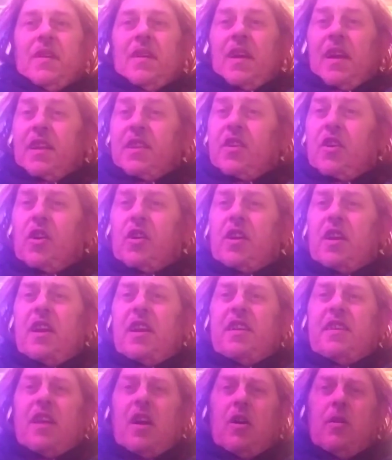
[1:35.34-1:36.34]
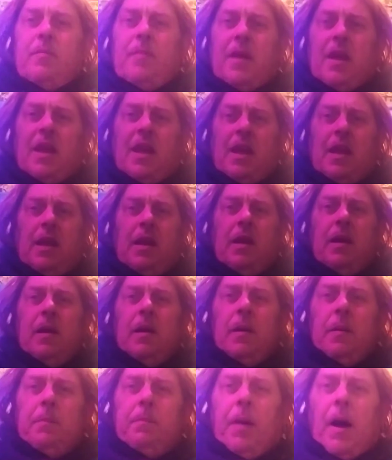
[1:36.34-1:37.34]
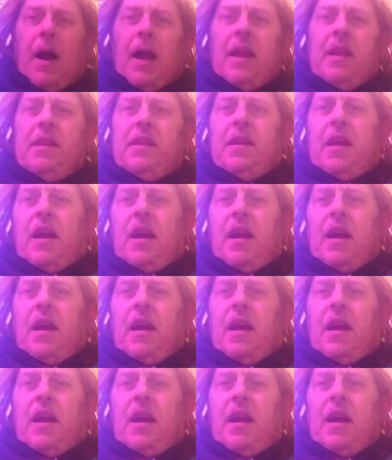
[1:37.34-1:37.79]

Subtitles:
And you're going to tell me Biden